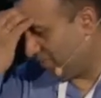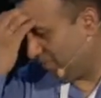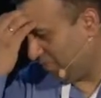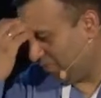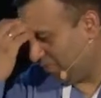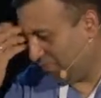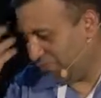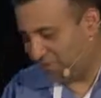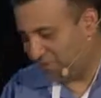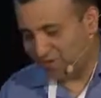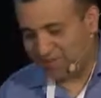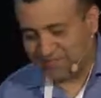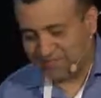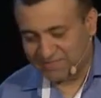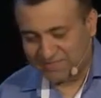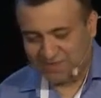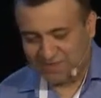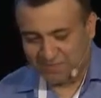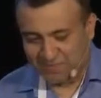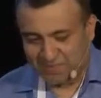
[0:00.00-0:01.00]
For
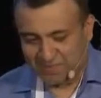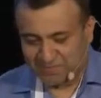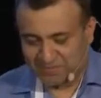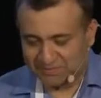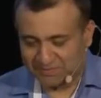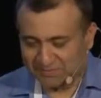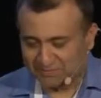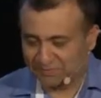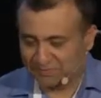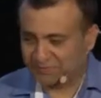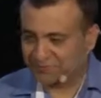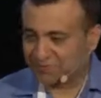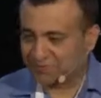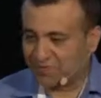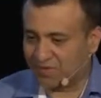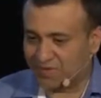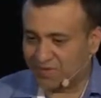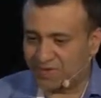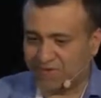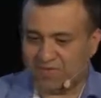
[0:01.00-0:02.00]
example,
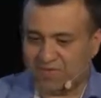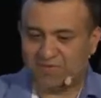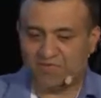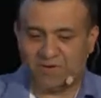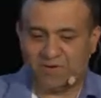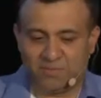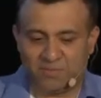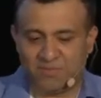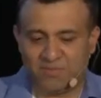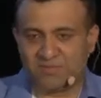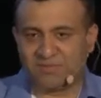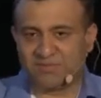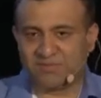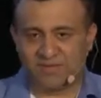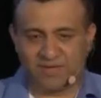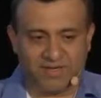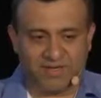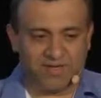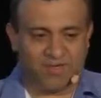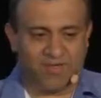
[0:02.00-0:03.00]
developers,
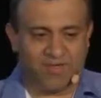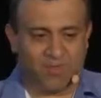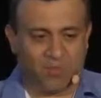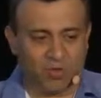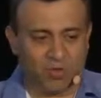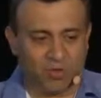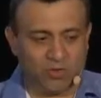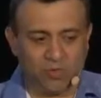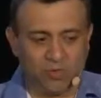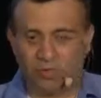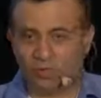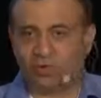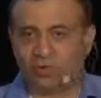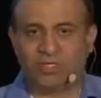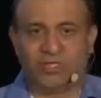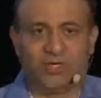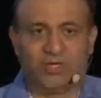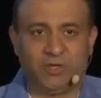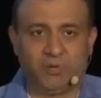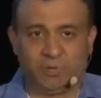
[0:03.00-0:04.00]
right, they want to push
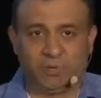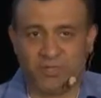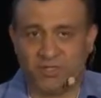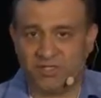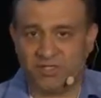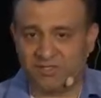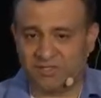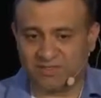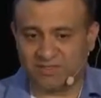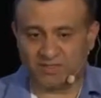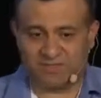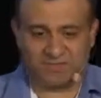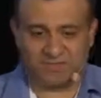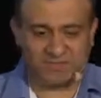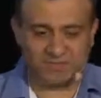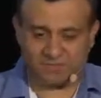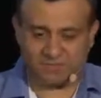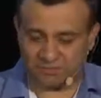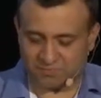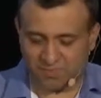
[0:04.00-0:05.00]
in new
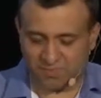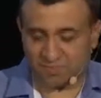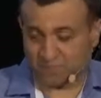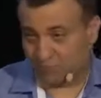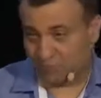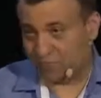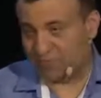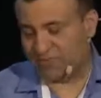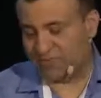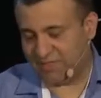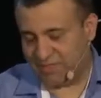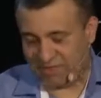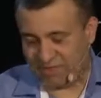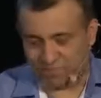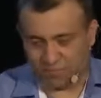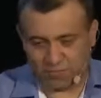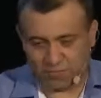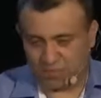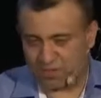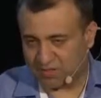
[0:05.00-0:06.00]
features. Of course, they
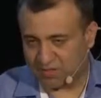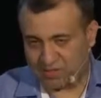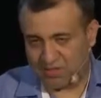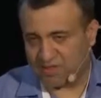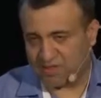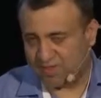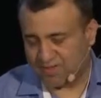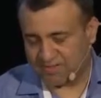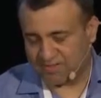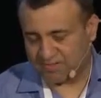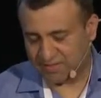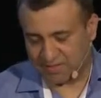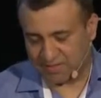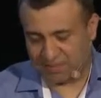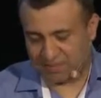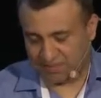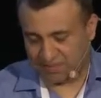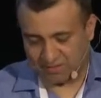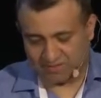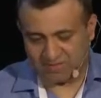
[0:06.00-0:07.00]
have to work, they'll test it and
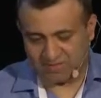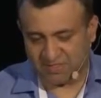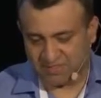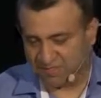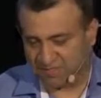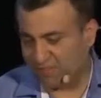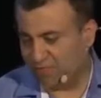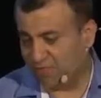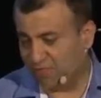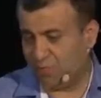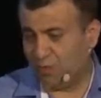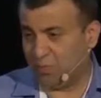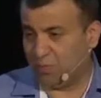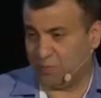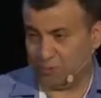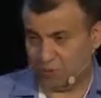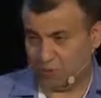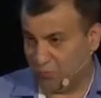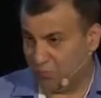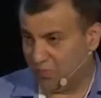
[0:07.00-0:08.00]
all those things, but they want to
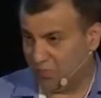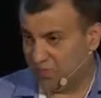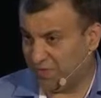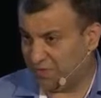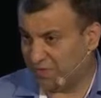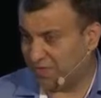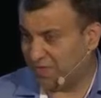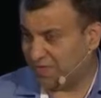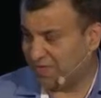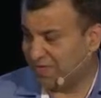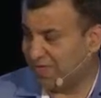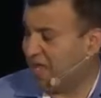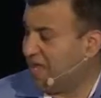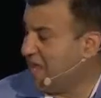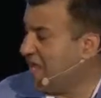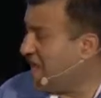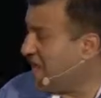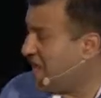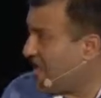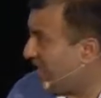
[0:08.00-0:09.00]
push new features
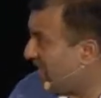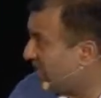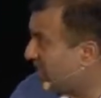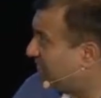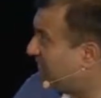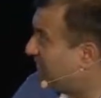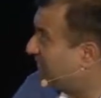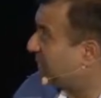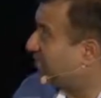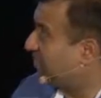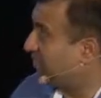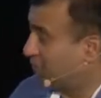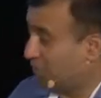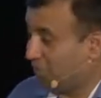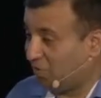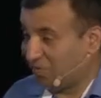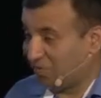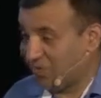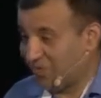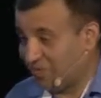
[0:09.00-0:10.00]
as fast as
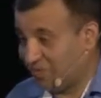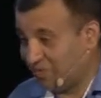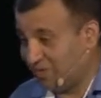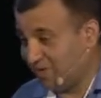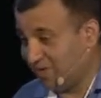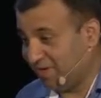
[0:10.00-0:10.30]
possible.